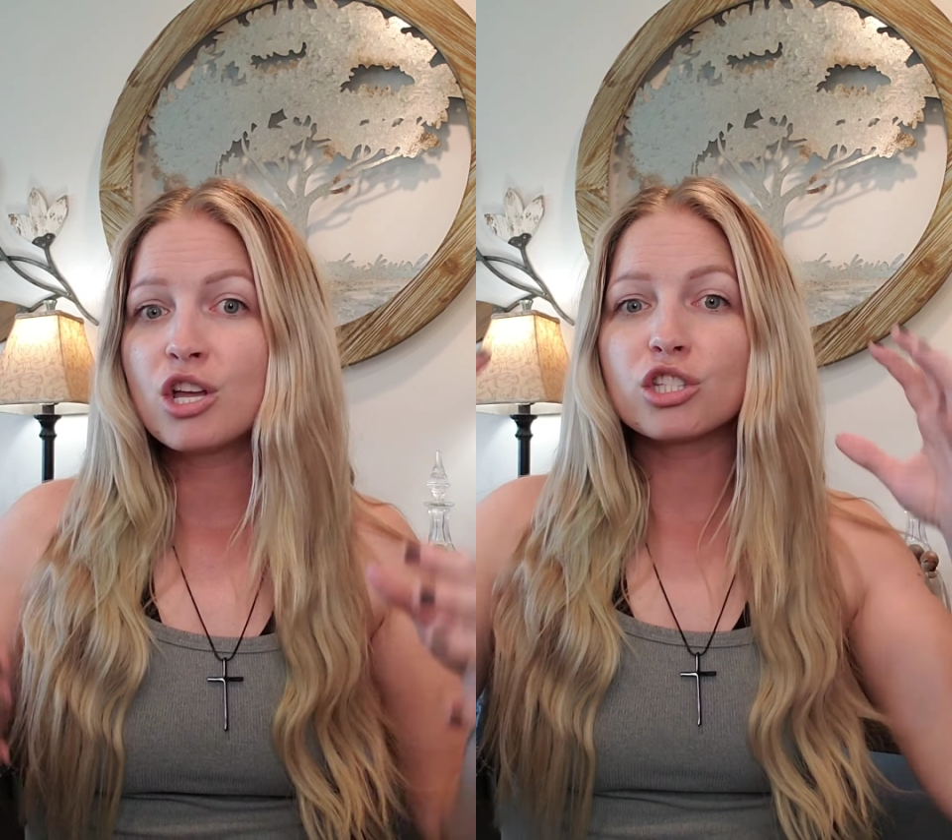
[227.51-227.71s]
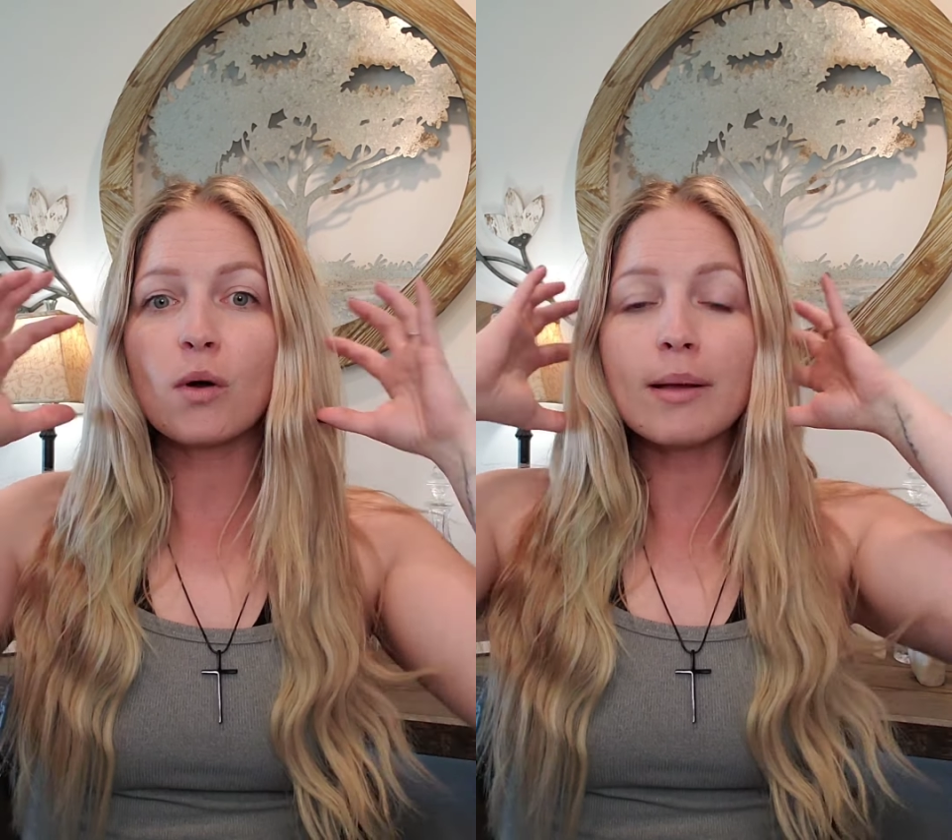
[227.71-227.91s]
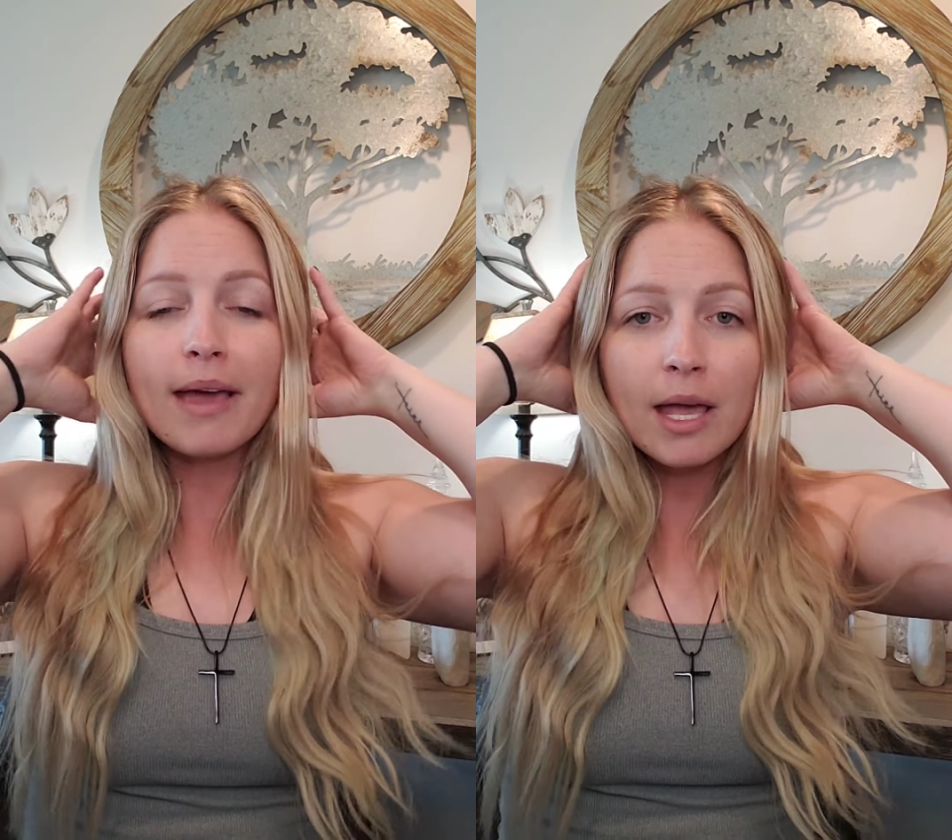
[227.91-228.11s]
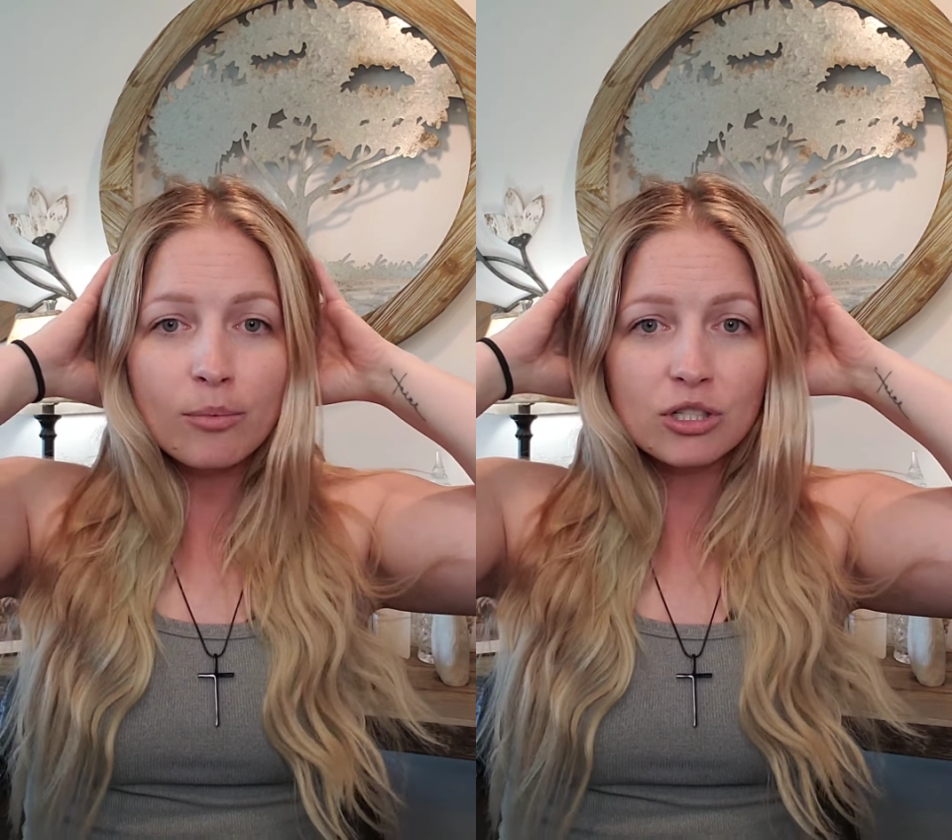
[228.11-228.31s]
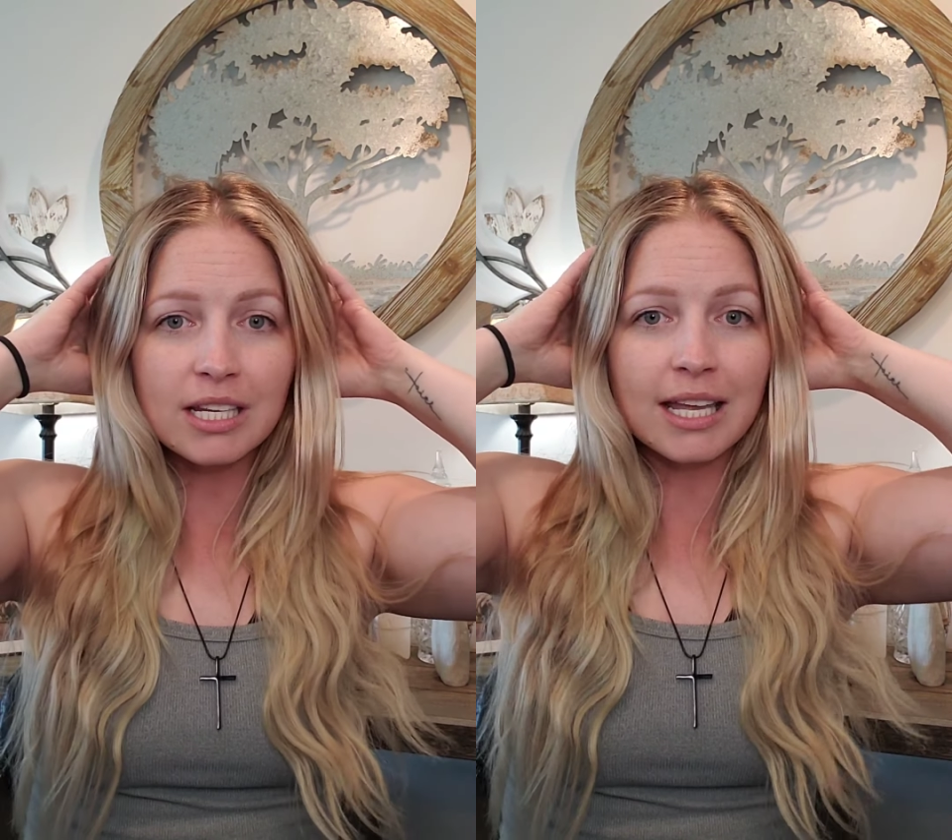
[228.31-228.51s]
So I'm
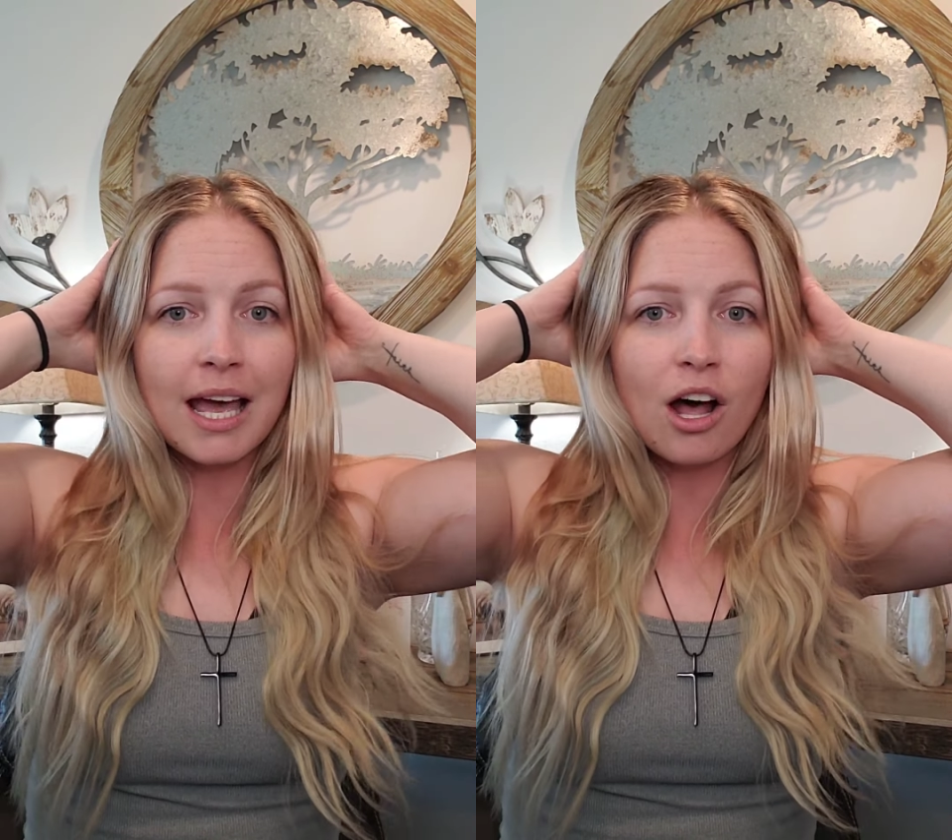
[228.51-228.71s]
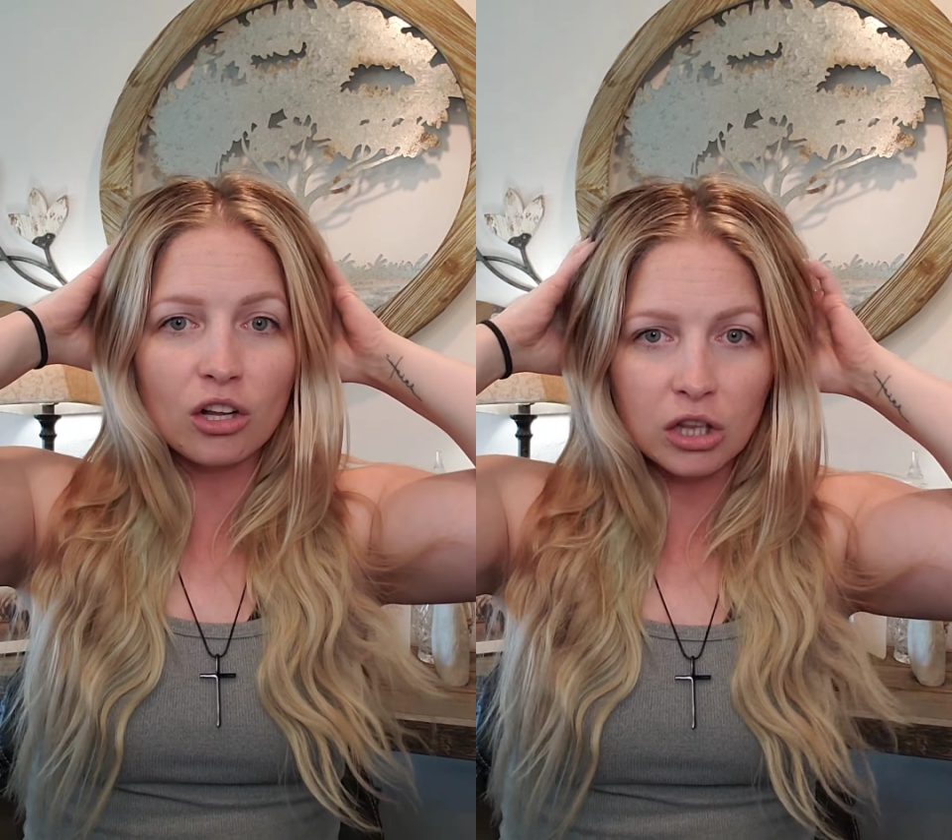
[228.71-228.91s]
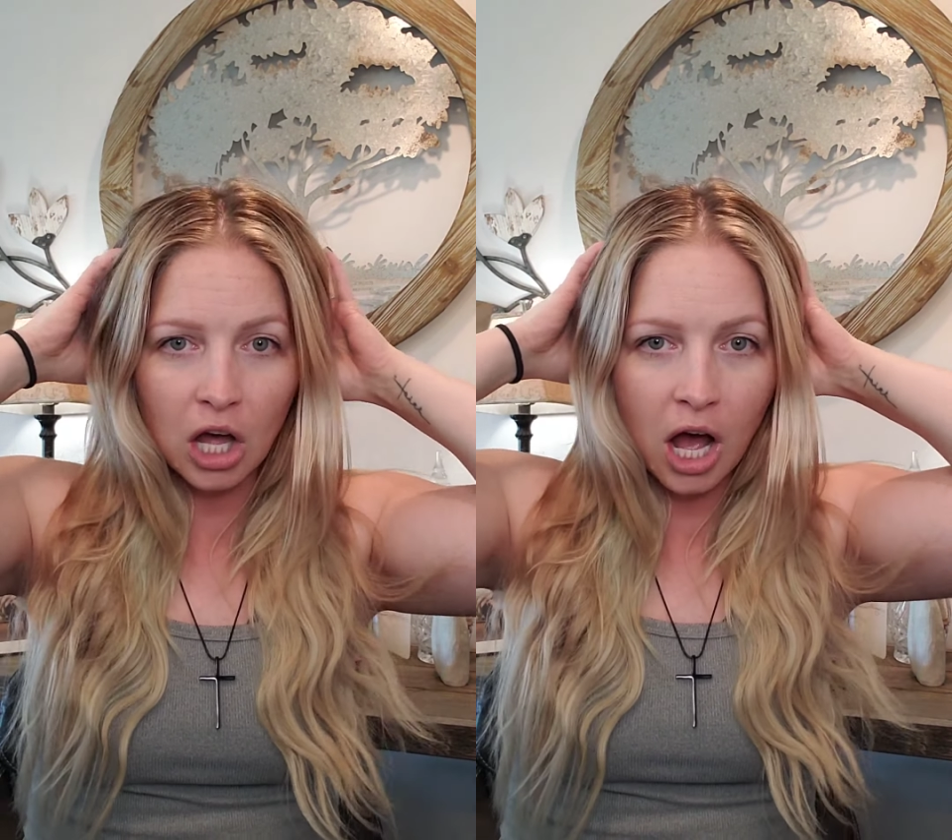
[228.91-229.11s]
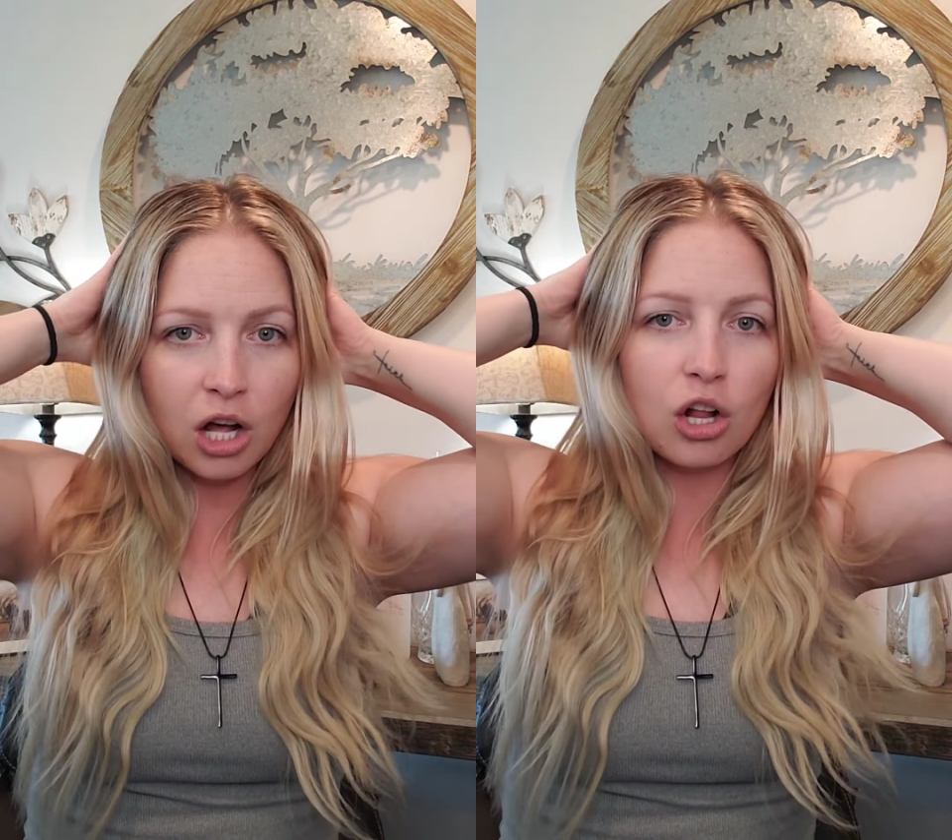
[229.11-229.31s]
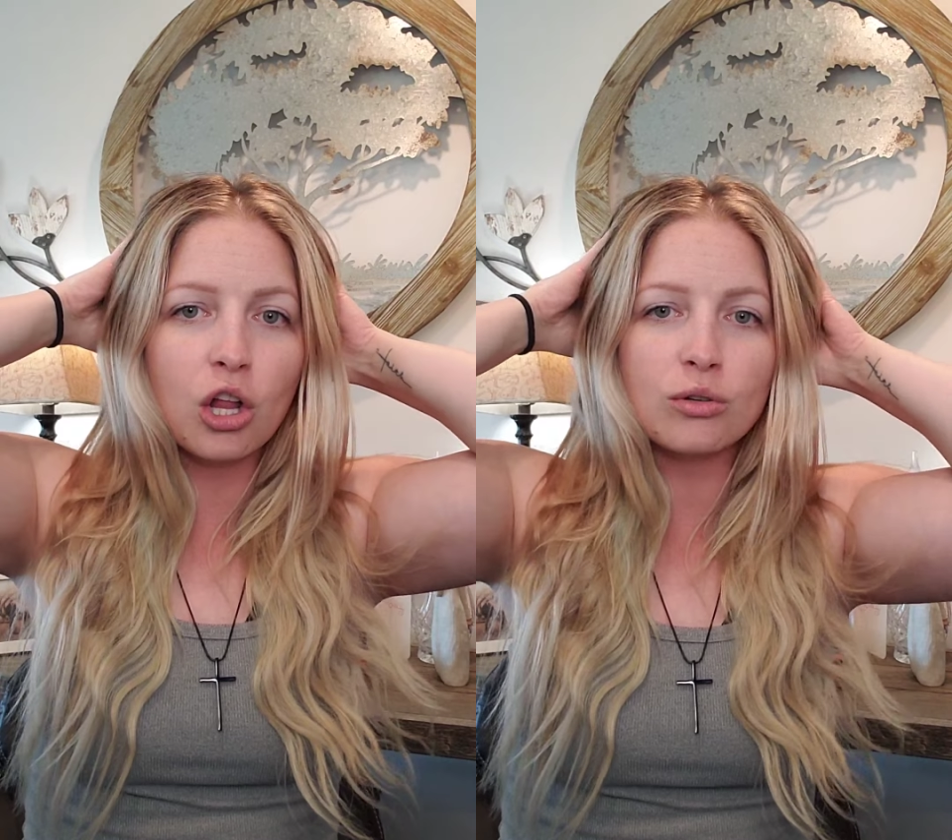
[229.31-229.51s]
able to get a
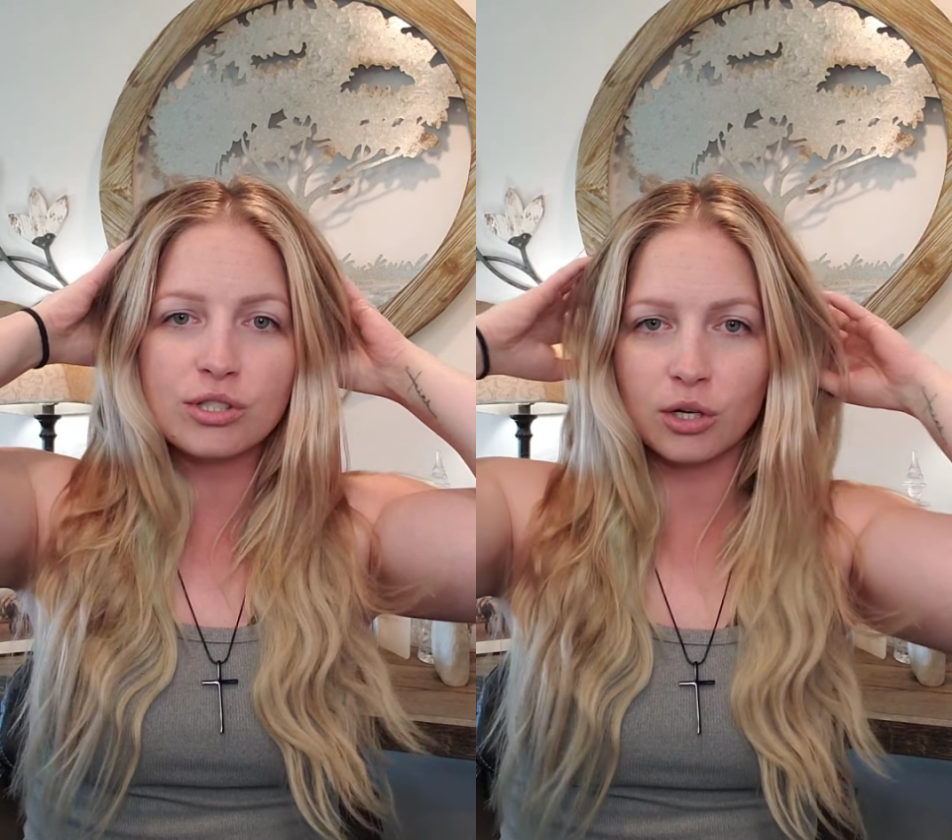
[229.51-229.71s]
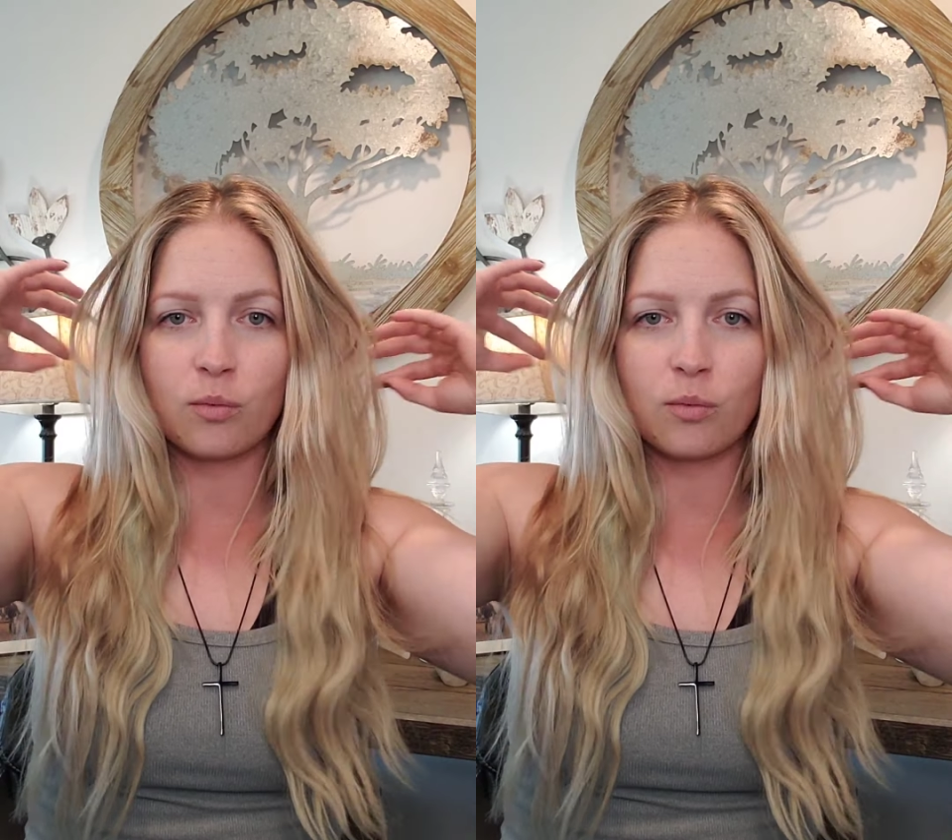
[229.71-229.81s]
lot closer